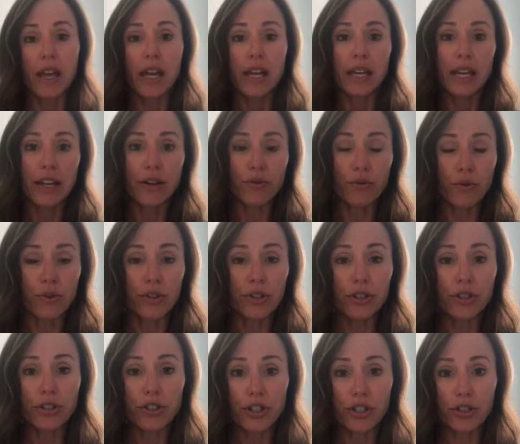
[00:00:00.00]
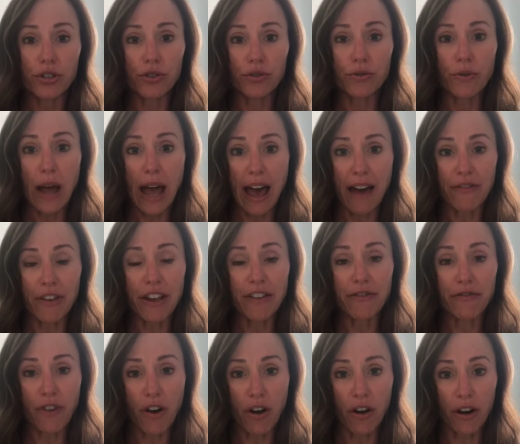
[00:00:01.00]
in order to have a
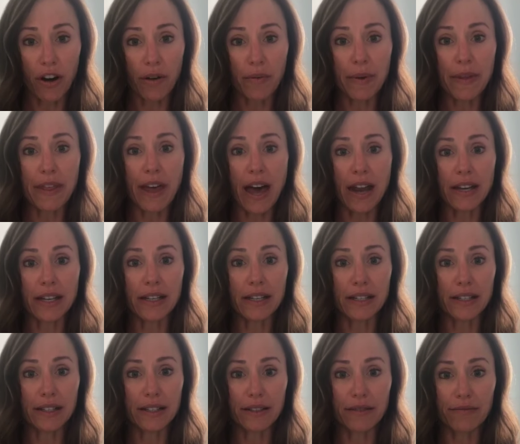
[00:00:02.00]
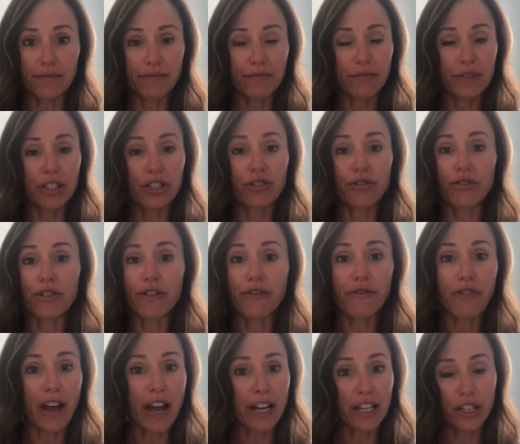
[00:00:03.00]
farm that is
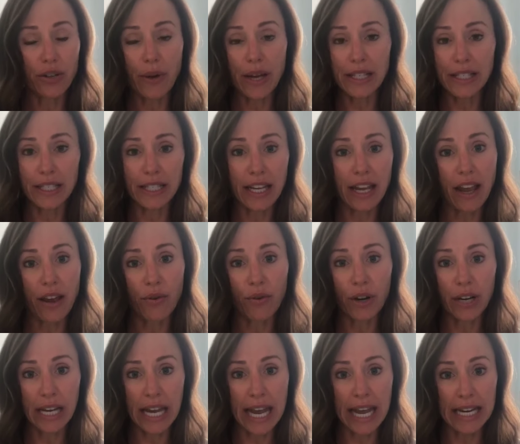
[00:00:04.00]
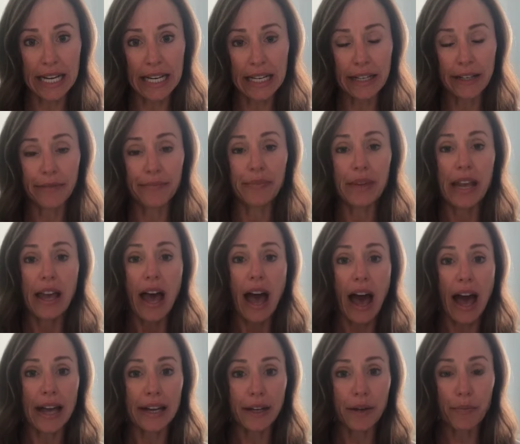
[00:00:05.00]
certified USDA organic,
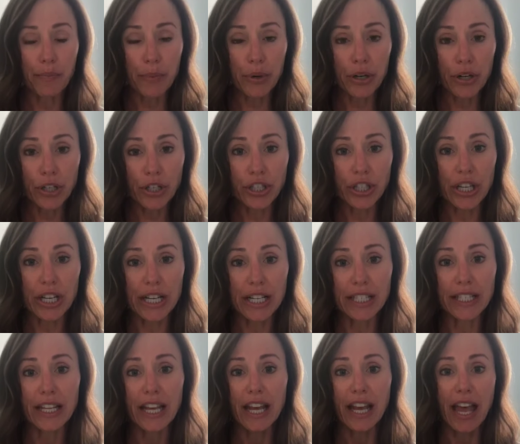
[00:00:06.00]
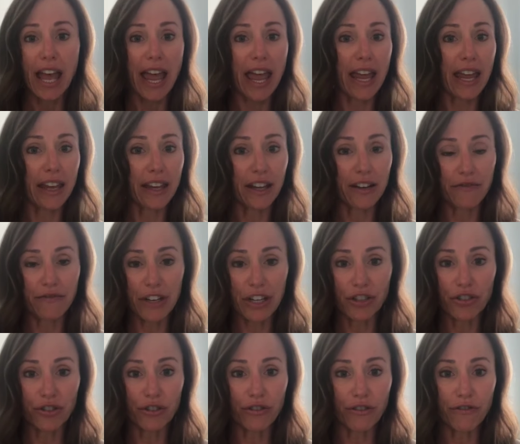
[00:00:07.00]
I can purchase a
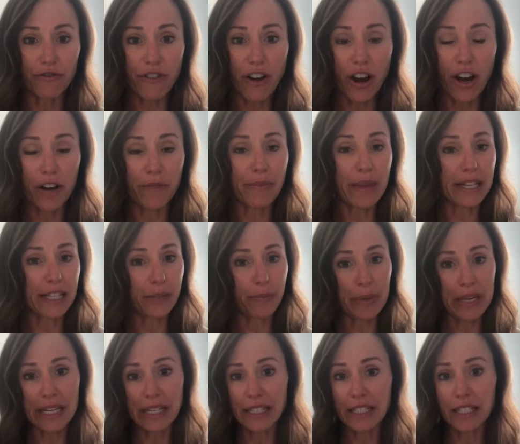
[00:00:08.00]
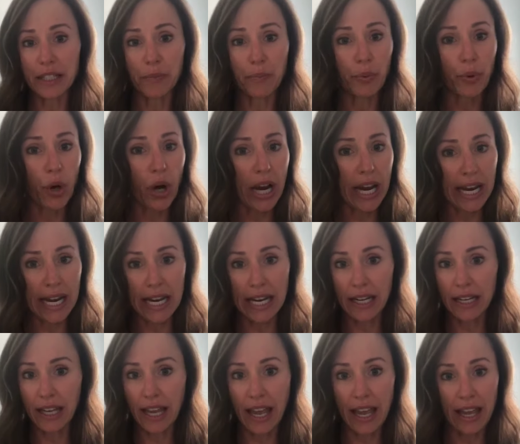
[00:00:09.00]
conventional farm that's being sprayed,
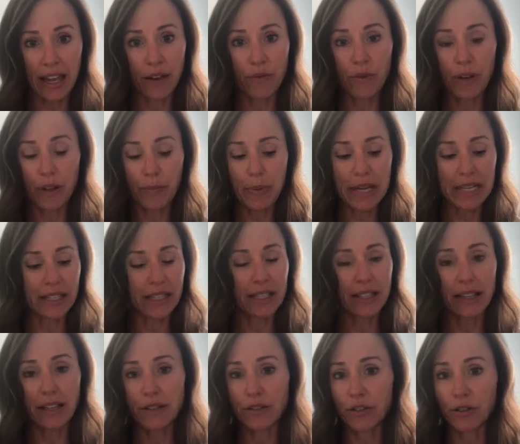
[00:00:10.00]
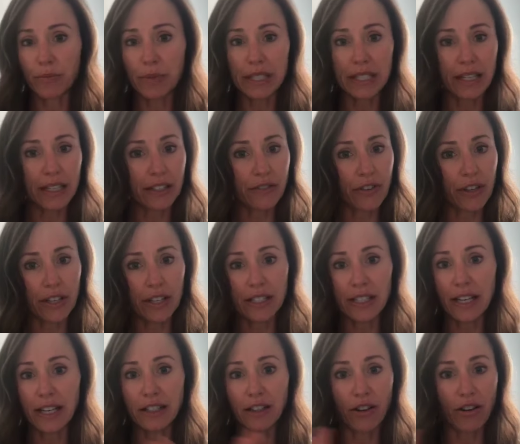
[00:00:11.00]
okay, with pesticides, herbicides,
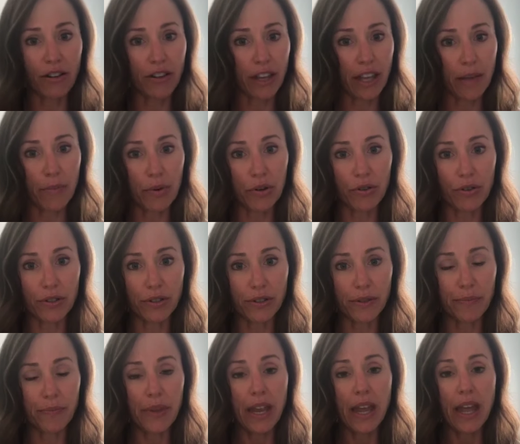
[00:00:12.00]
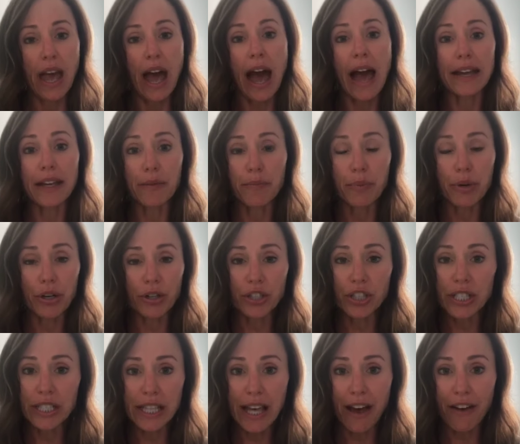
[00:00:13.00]
fungicides, all the chemicals. I can purchase
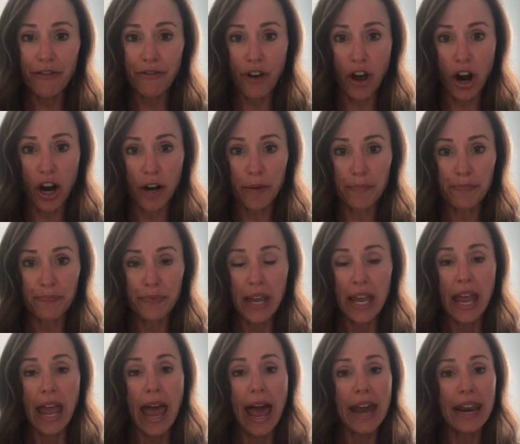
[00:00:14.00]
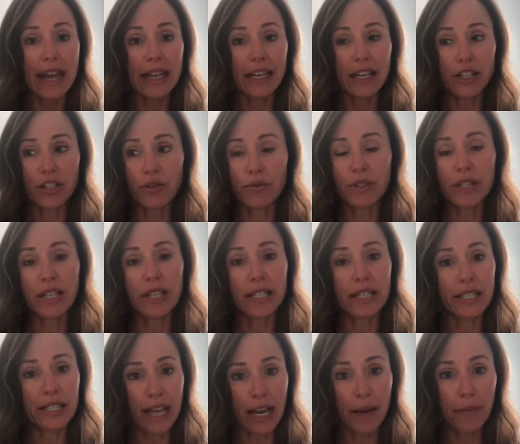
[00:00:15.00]
that farm, and I can use the
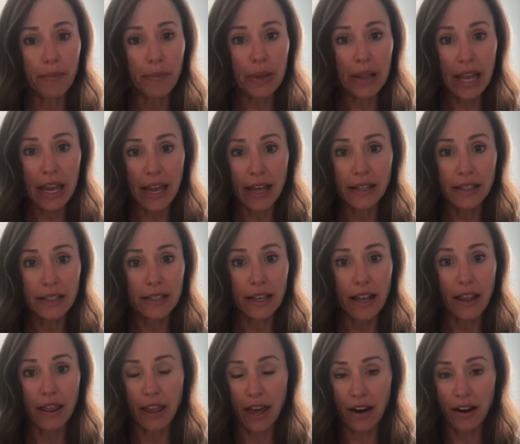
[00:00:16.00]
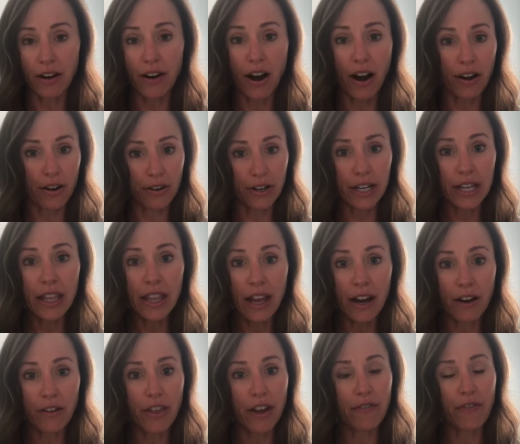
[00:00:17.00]
same plants that are already
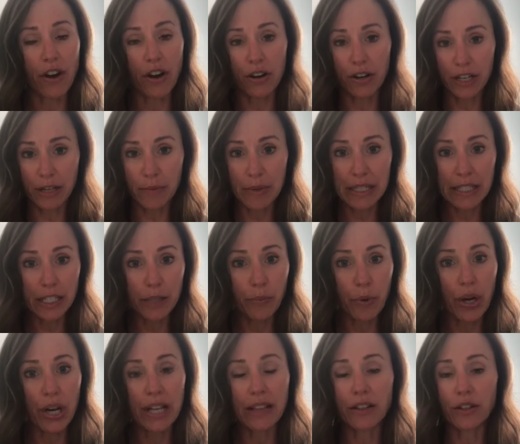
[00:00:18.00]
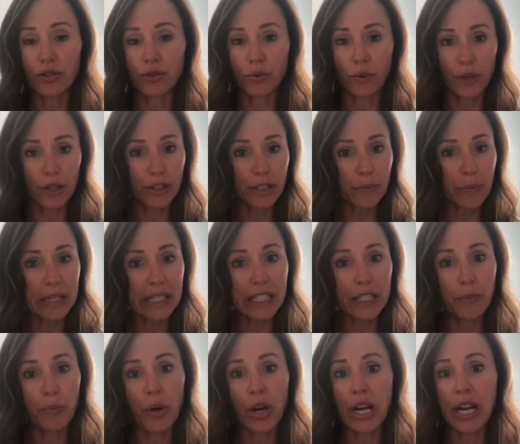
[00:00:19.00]
there, that have already been sprayed, the soil's been
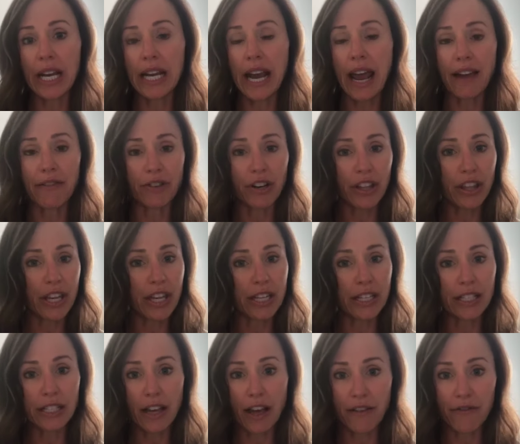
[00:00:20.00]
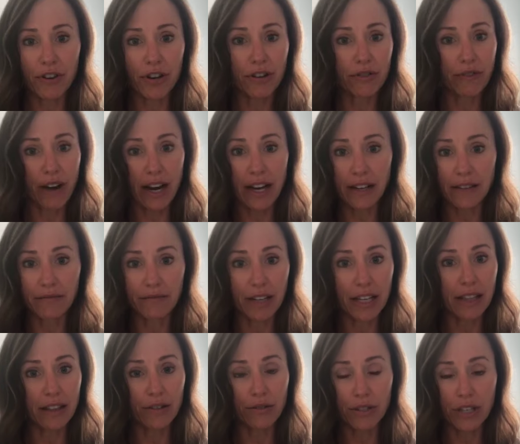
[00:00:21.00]
sprayed, everything is covered, right,
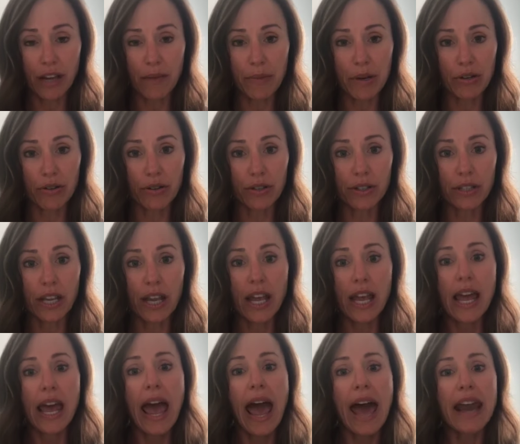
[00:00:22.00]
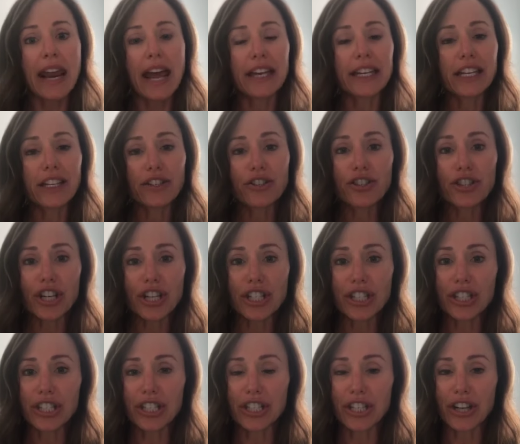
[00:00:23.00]
in those chemicals. And I can
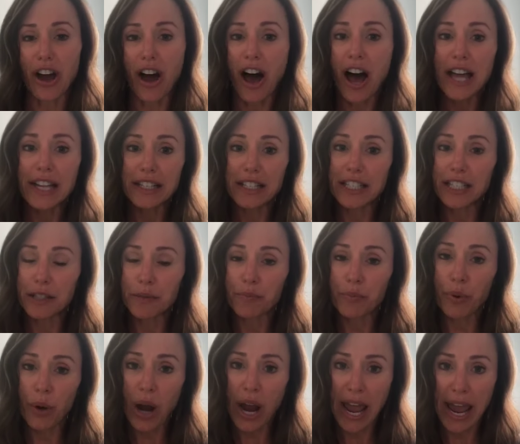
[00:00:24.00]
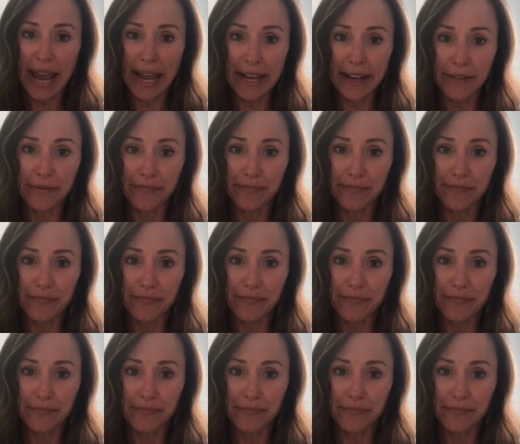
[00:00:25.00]
just not spray